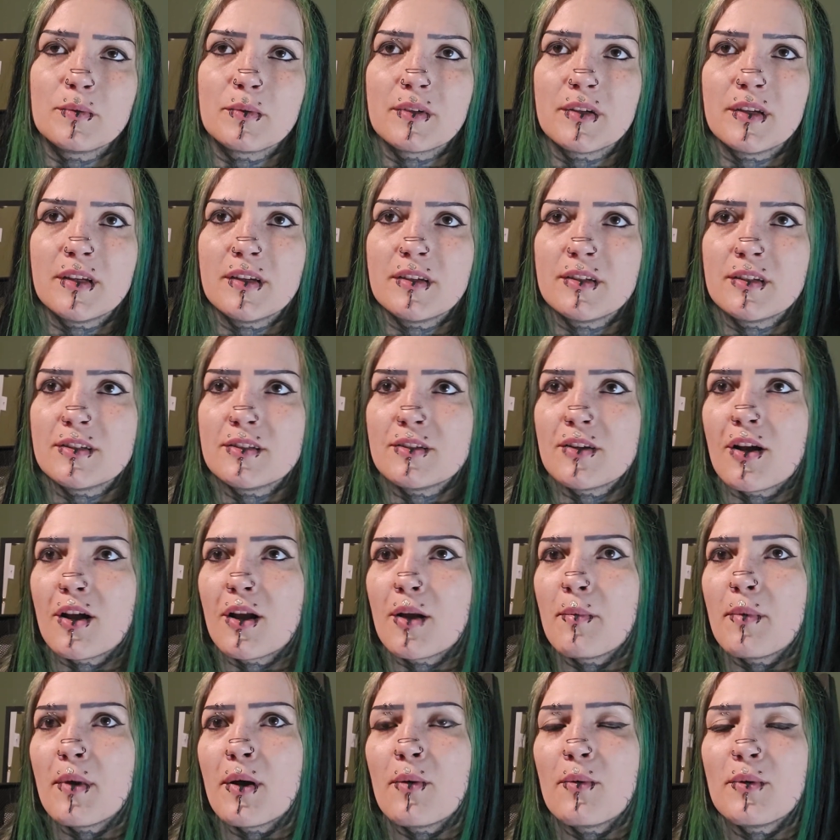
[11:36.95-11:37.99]
We're here to
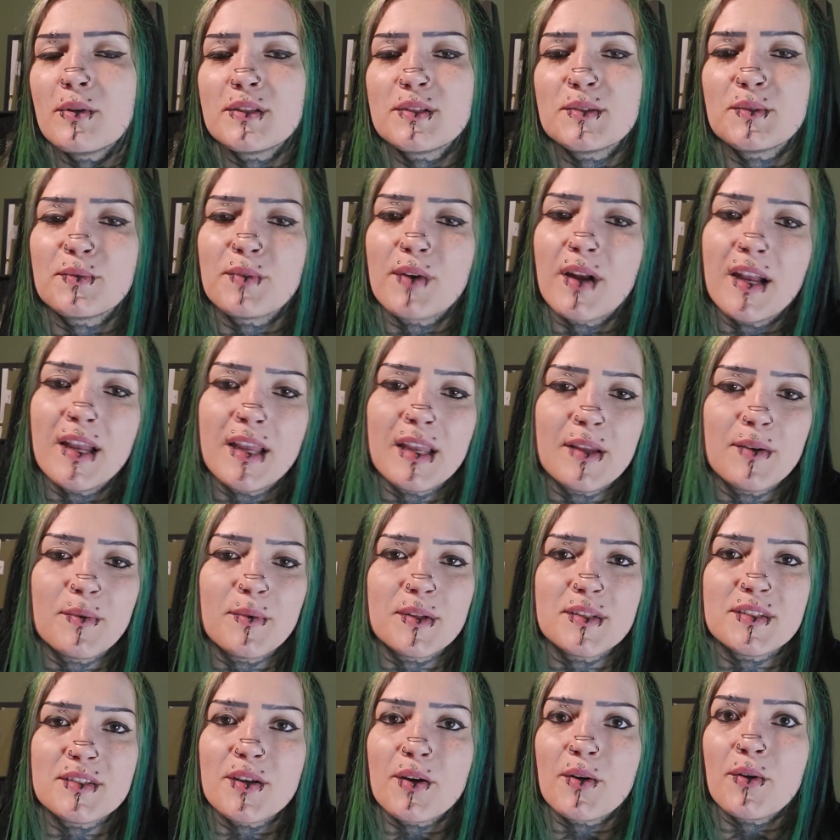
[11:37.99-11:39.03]
talk about what's right,
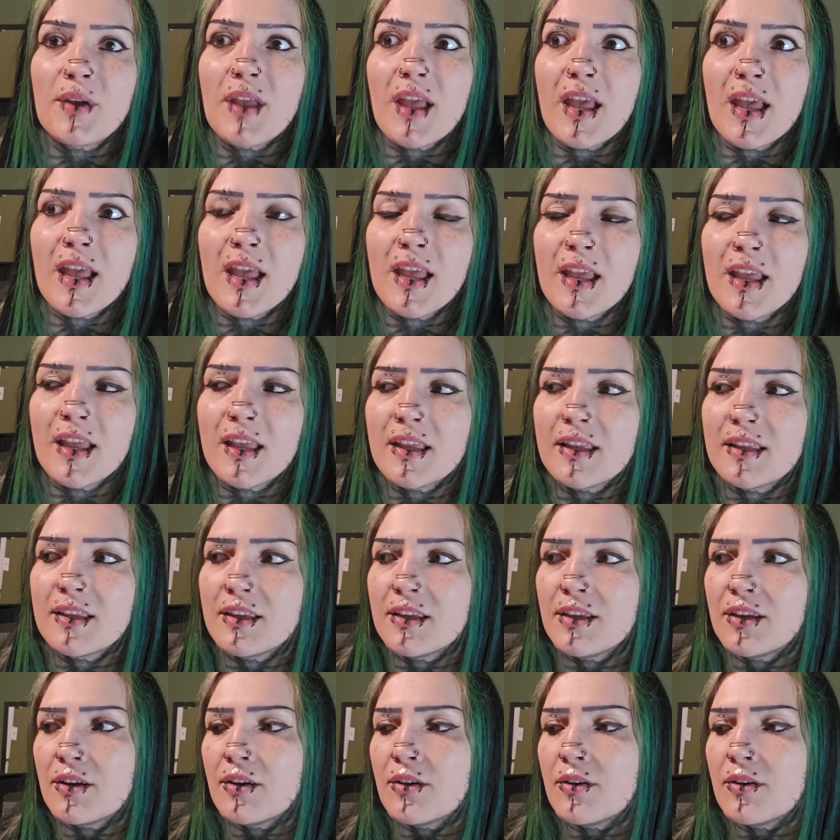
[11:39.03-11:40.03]
what's okay.